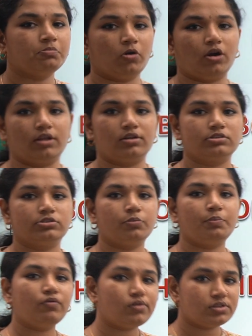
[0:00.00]
model. So
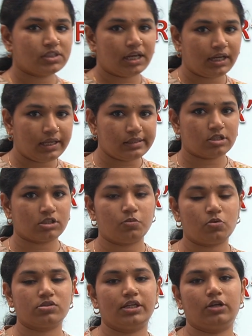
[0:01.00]
before studying this
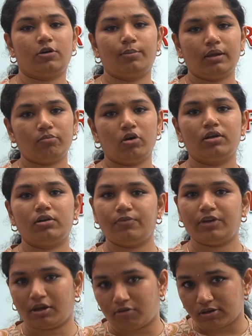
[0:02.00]
Bohr's atomic model,
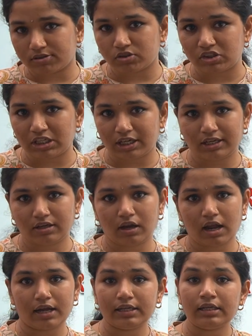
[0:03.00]
we have also studied
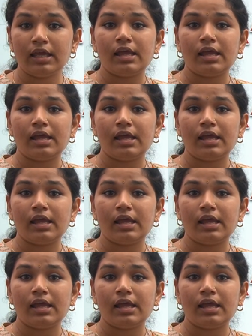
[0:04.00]
regarding